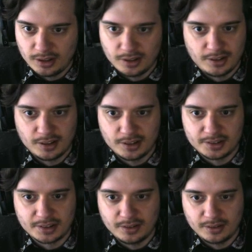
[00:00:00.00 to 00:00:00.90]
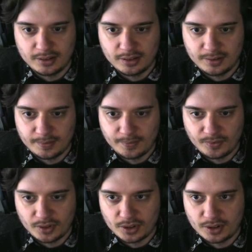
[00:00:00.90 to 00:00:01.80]
just
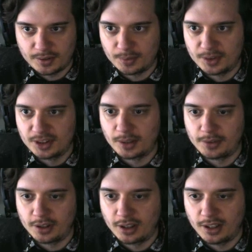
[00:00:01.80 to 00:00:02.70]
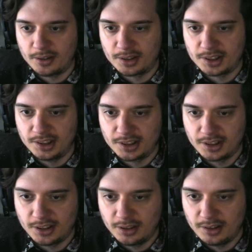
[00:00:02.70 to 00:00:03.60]
have some subtle clouds in the sky,
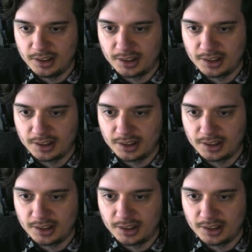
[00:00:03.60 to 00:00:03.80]
right?